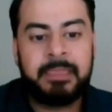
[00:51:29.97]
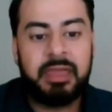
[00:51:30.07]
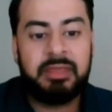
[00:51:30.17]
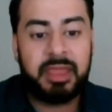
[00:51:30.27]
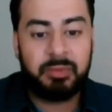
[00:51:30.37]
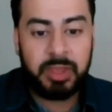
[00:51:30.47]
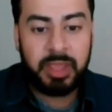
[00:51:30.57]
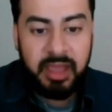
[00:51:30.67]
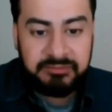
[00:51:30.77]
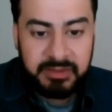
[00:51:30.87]
And then we
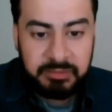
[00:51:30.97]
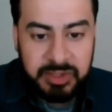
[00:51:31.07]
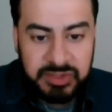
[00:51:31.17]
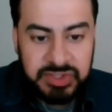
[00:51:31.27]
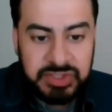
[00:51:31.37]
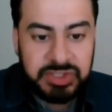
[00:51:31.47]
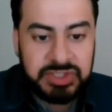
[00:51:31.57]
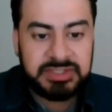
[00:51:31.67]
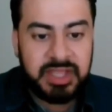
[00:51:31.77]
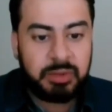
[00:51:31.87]
have some
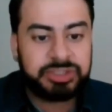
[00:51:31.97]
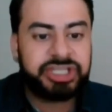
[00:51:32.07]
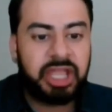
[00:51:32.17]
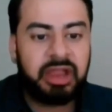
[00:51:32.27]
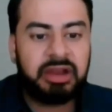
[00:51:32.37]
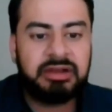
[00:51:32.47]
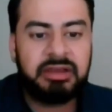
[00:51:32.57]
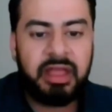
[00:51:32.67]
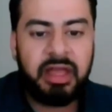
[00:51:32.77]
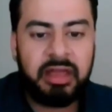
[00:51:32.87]
concerns that were
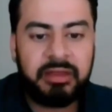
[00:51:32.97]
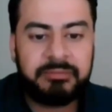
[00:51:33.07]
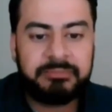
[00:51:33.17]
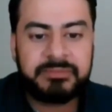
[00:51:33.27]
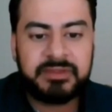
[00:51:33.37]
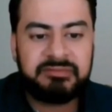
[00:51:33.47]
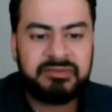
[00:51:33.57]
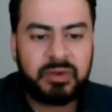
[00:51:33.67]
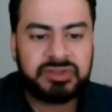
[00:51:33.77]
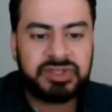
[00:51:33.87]
shared. Um, some
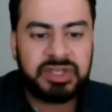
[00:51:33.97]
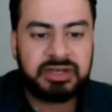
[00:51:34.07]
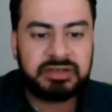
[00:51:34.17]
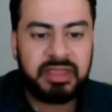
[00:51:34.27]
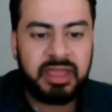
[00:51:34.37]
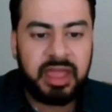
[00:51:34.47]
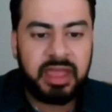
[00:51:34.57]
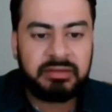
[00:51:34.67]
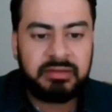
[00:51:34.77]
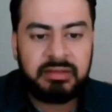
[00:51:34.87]
folks shared
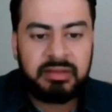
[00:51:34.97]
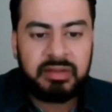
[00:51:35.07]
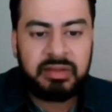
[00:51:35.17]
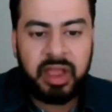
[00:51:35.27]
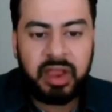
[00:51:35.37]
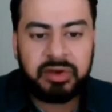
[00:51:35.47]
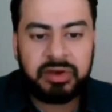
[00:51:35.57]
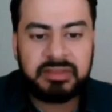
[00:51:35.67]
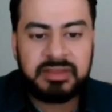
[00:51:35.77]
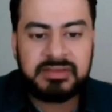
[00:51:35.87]
that, I
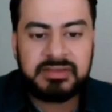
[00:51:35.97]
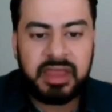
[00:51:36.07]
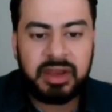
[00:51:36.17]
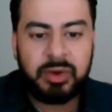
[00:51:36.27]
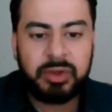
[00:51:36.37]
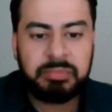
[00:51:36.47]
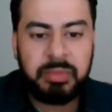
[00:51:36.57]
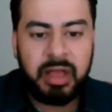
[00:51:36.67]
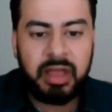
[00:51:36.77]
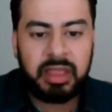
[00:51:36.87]
heard this at a
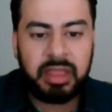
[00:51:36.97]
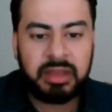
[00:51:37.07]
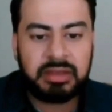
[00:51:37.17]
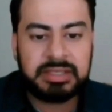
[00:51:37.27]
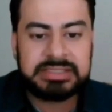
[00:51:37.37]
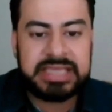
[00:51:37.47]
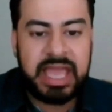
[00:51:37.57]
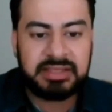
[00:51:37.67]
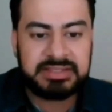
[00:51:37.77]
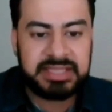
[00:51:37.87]
khutbah in
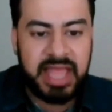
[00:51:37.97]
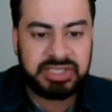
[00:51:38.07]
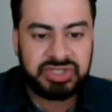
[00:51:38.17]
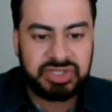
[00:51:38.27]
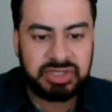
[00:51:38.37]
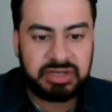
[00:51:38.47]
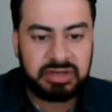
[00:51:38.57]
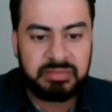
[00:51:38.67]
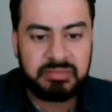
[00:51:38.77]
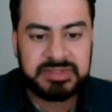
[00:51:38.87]
Dallas last year.
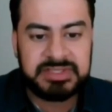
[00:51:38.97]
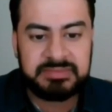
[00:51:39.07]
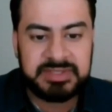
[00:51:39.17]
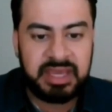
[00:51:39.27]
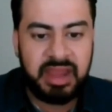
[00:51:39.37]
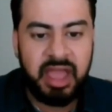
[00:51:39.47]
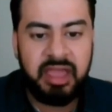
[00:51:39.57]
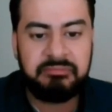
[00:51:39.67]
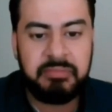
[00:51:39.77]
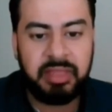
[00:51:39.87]
Muslims cannot
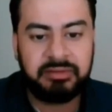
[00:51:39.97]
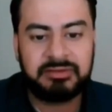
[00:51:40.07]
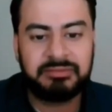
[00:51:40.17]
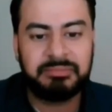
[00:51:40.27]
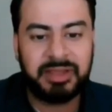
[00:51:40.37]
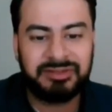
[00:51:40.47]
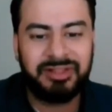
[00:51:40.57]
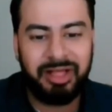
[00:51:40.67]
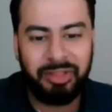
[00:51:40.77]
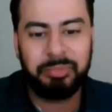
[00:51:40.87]
have mental mental
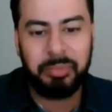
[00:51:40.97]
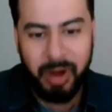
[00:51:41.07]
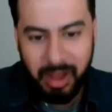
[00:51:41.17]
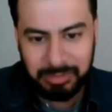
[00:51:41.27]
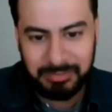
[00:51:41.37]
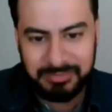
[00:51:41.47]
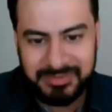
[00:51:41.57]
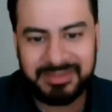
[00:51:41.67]
health problems.